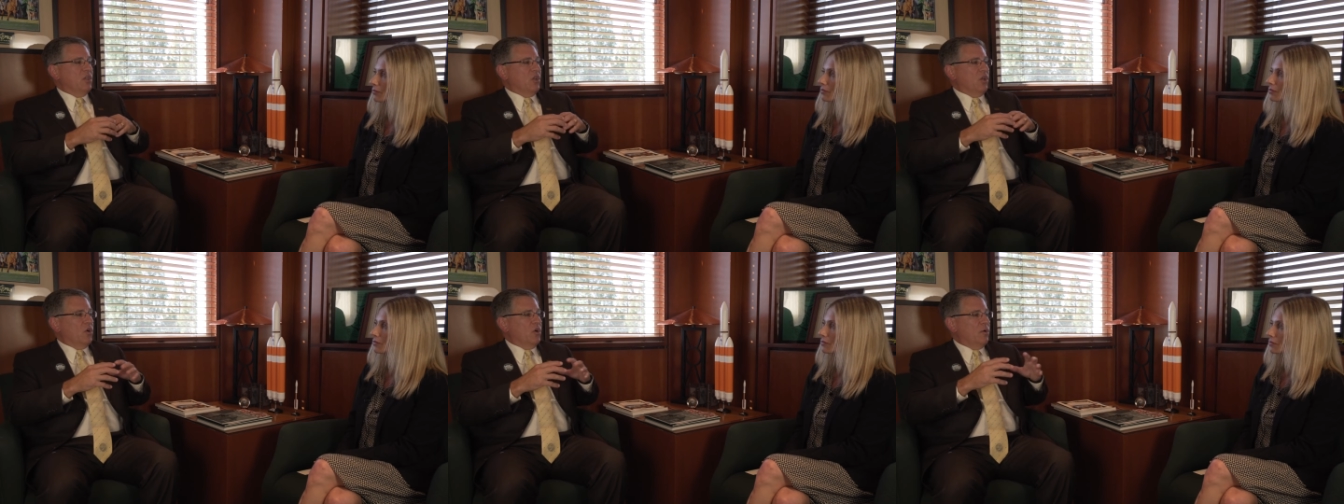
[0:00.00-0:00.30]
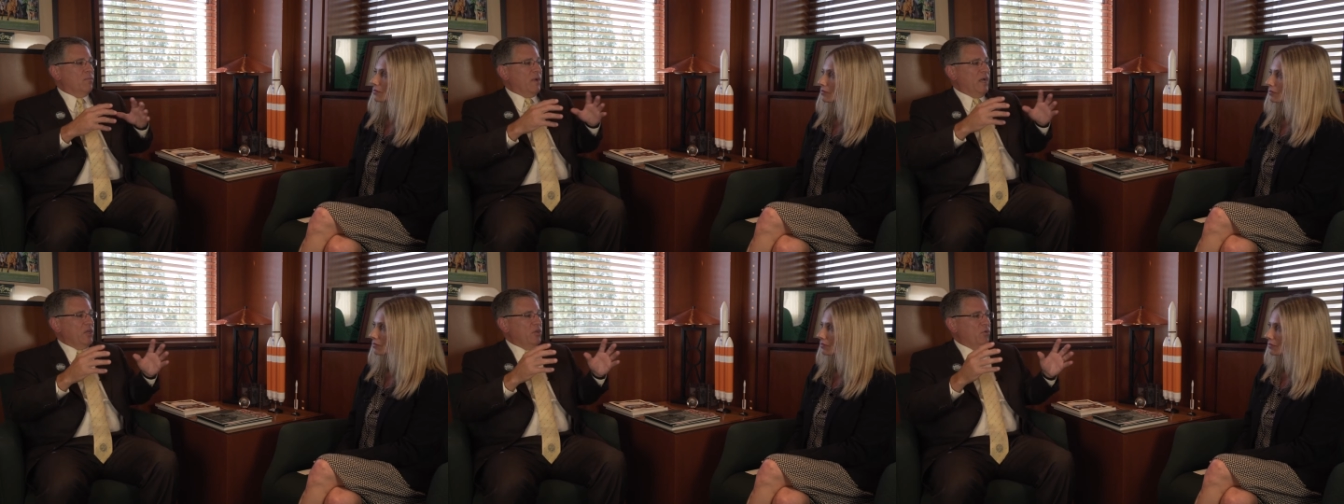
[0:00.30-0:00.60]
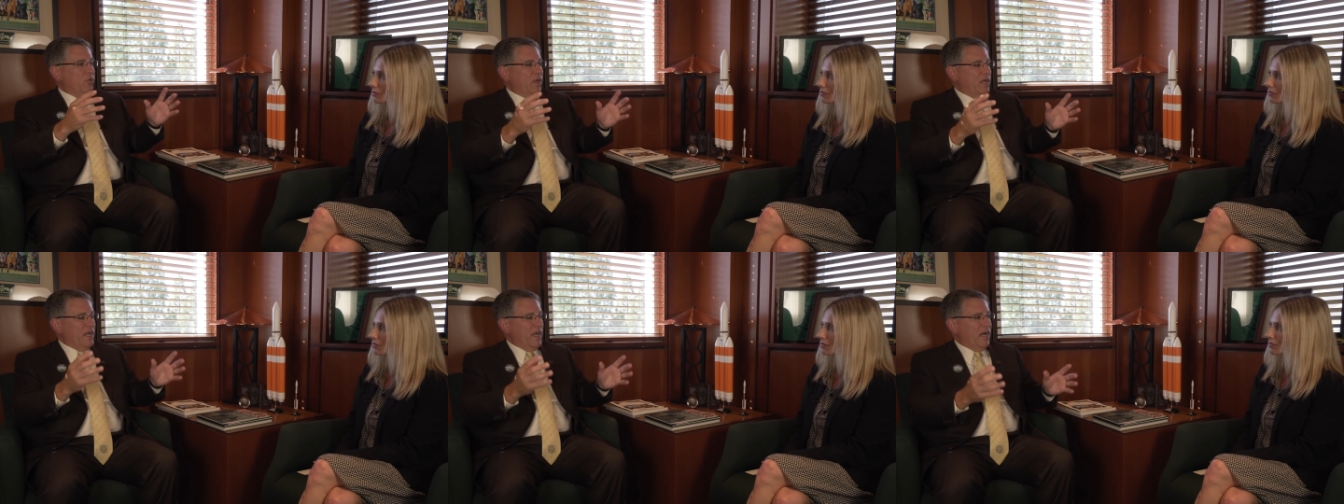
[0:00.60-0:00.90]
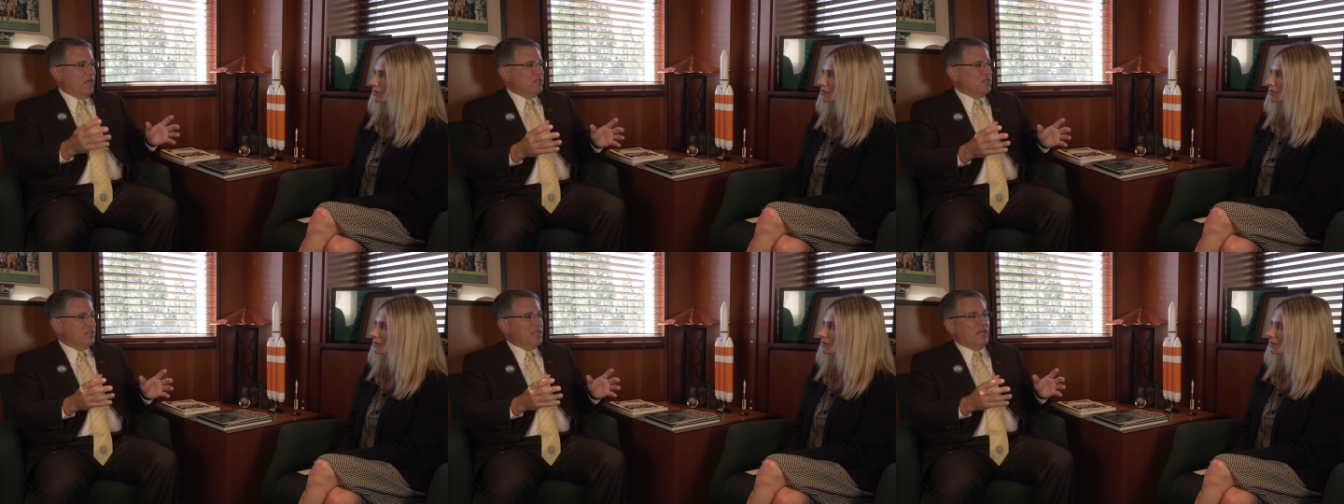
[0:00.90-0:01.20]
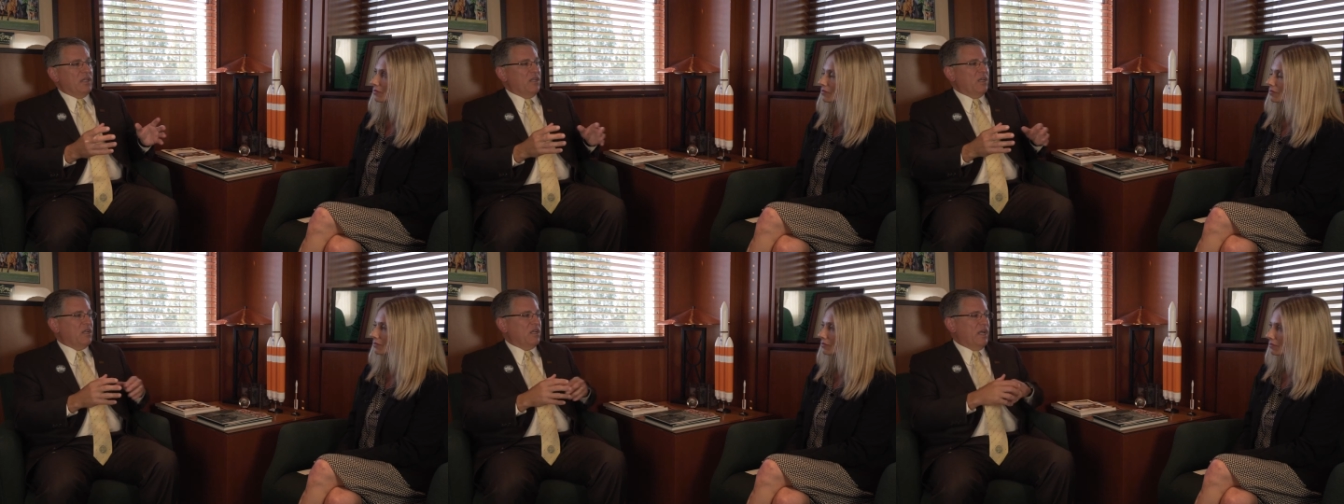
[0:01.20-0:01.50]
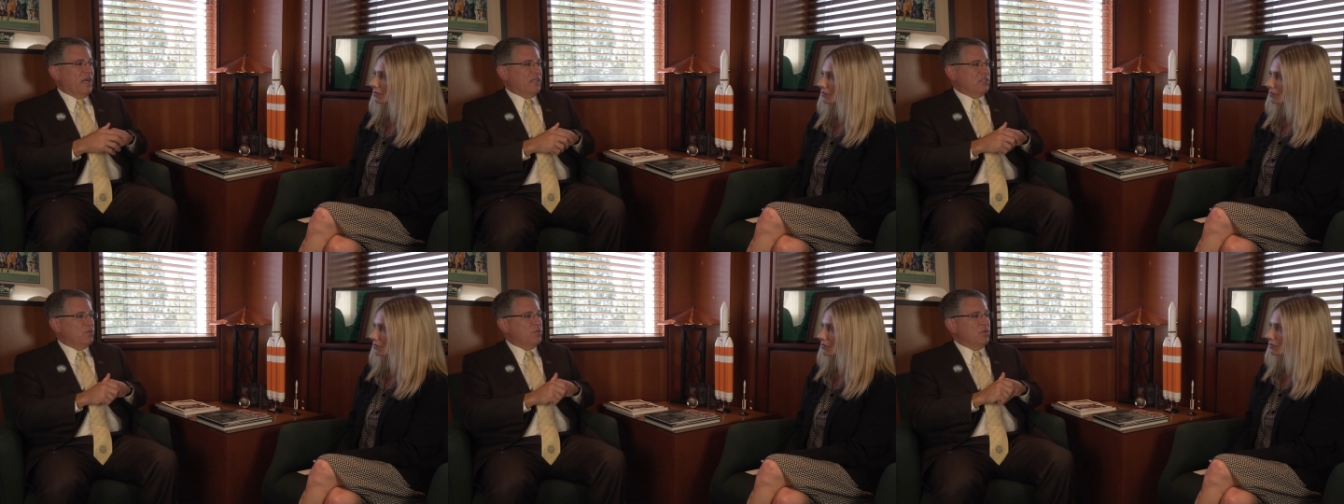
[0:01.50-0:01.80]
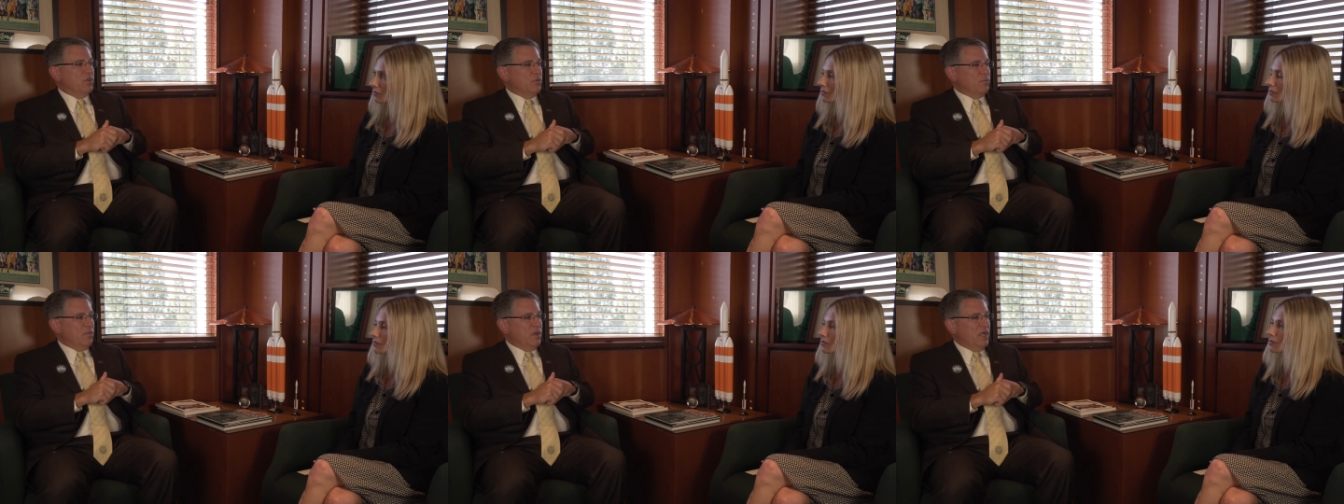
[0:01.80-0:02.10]
the learn by doing outside the
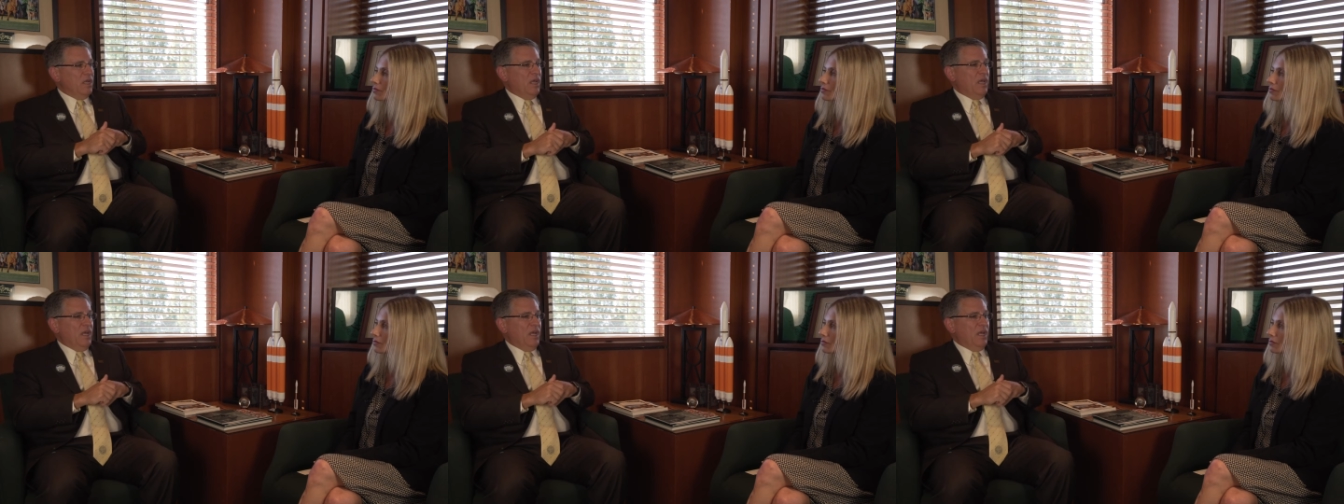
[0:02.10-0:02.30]
classroom,